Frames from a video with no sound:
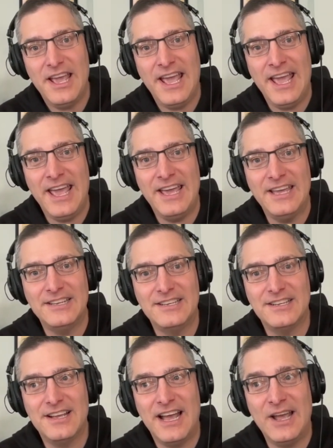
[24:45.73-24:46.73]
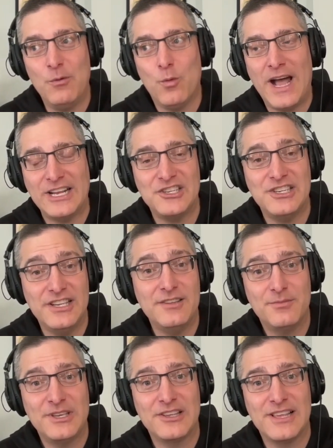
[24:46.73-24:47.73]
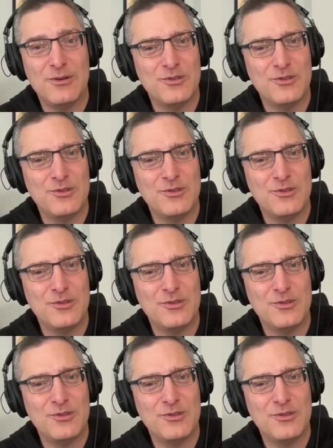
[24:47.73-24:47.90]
And I watched it because